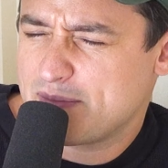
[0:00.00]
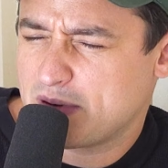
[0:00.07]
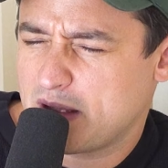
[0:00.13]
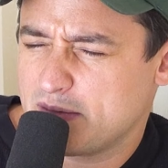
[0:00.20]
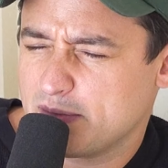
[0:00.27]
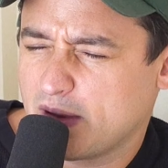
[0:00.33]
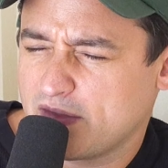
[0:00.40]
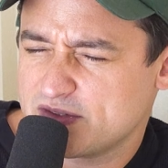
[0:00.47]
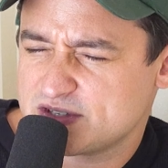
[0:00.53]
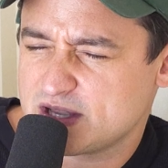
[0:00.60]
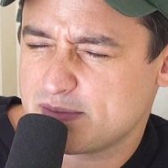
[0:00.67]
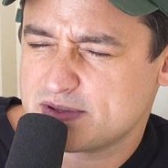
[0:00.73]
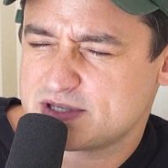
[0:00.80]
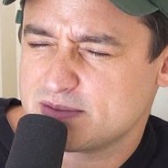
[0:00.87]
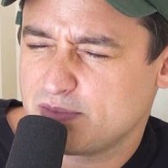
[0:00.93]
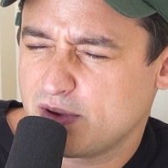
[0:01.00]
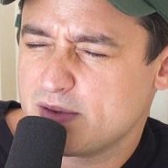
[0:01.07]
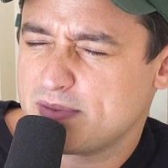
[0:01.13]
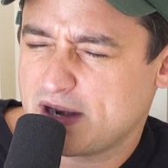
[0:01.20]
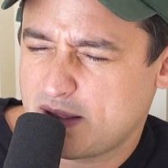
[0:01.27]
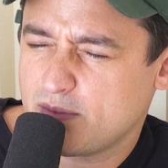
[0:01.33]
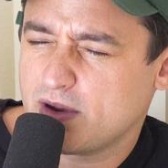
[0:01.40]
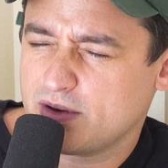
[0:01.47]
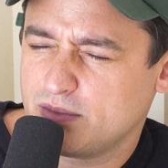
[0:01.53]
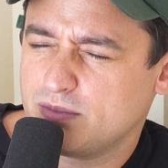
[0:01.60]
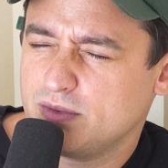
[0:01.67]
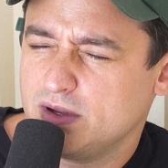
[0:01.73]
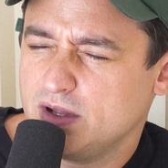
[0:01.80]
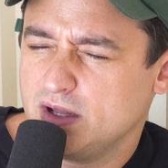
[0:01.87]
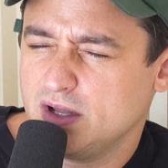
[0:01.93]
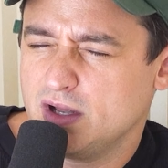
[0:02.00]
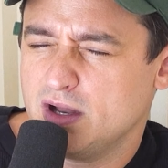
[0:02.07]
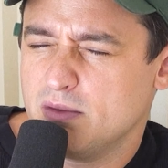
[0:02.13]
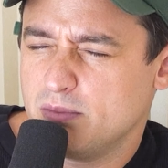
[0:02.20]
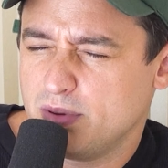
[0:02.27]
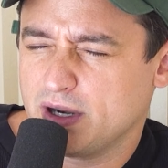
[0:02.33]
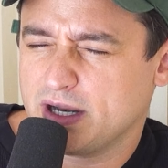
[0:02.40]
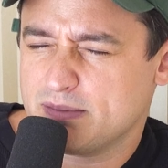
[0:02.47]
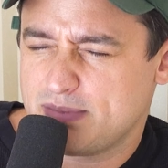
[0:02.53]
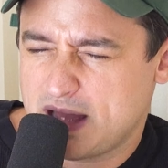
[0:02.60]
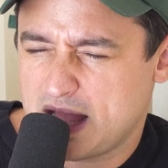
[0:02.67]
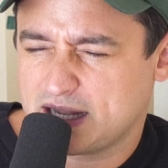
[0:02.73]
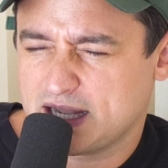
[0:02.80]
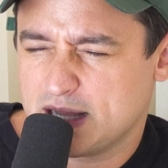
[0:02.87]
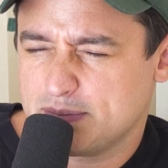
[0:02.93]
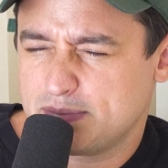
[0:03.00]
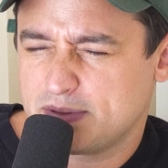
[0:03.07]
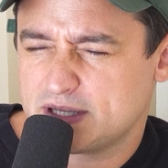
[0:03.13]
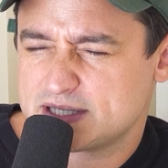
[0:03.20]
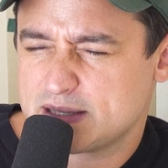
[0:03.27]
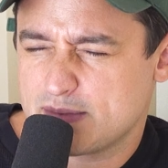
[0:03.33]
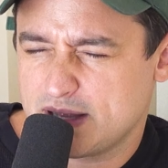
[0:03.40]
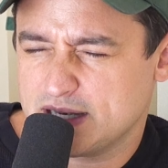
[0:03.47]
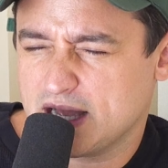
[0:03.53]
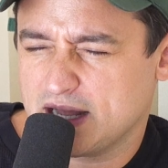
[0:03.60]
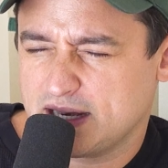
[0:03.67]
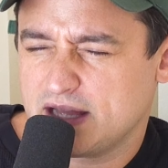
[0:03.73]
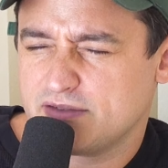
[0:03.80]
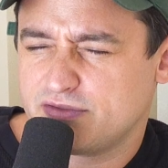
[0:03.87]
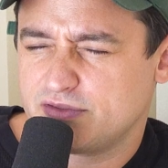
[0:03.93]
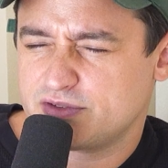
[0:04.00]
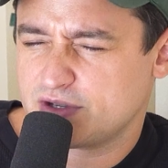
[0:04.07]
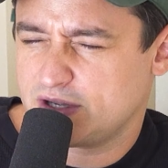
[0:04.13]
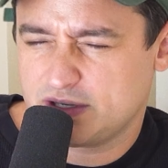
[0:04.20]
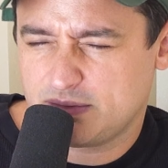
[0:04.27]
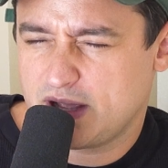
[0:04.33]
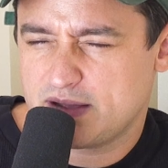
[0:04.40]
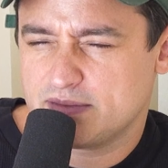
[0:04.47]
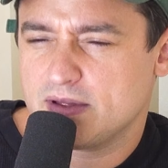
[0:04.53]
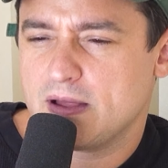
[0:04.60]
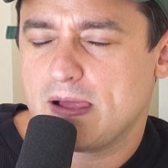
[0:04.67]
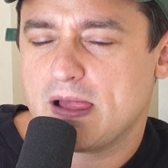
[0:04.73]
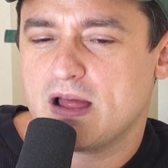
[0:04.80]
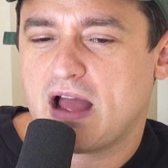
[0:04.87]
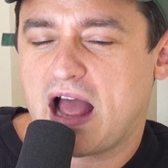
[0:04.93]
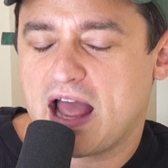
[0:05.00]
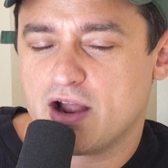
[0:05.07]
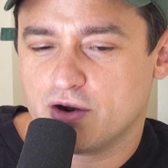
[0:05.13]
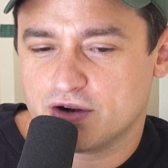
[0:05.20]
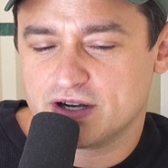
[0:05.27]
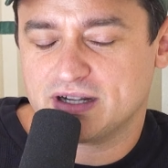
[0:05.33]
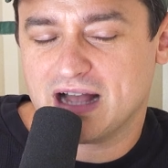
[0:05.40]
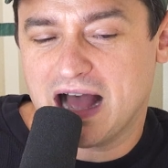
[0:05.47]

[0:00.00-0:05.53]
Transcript: I probably brought this up at some point, but I want to bring it back up because I may not have. So anyway, I heard a